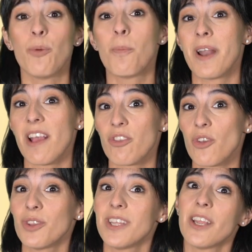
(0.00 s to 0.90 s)
In one
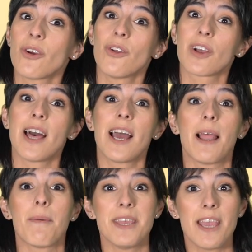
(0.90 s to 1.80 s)
arm, she has
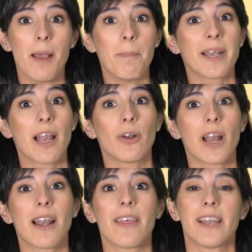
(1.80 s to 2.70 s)
N4 placed
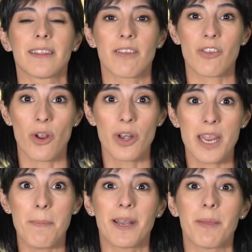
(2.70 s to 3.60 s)
to achieve
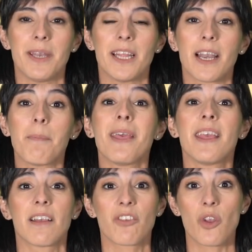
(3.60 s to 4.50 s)
dilatation and
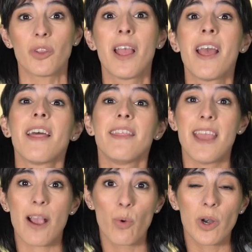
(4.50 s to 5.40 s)
administer
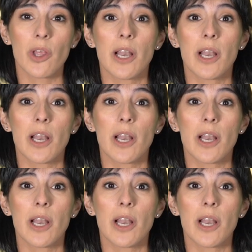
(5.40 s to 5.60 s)
medication,